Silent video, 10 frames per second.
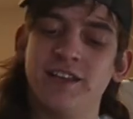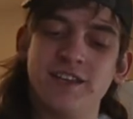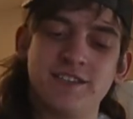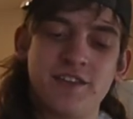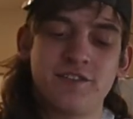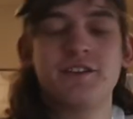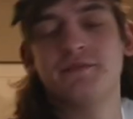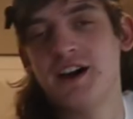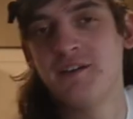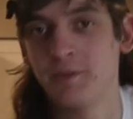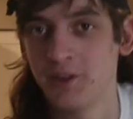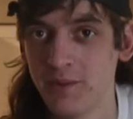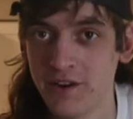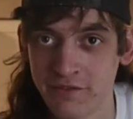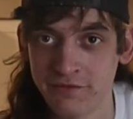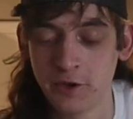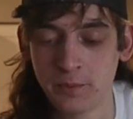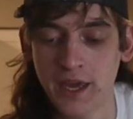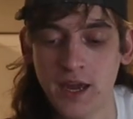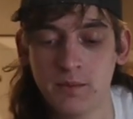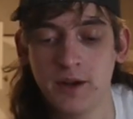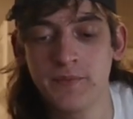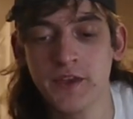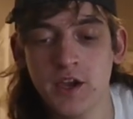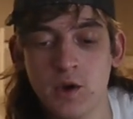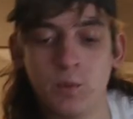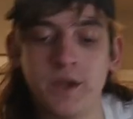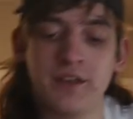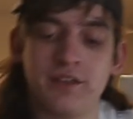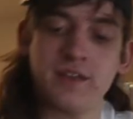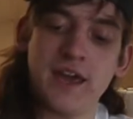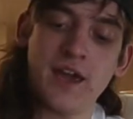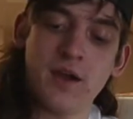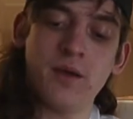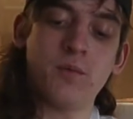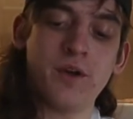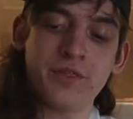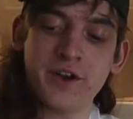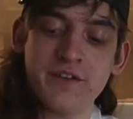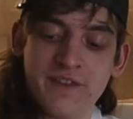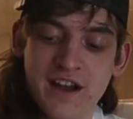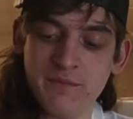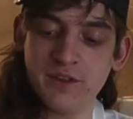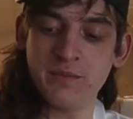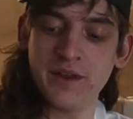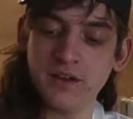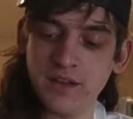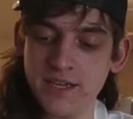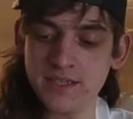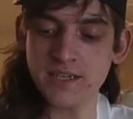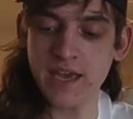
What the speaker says: It is a 35mm film camera with a 135mm lens,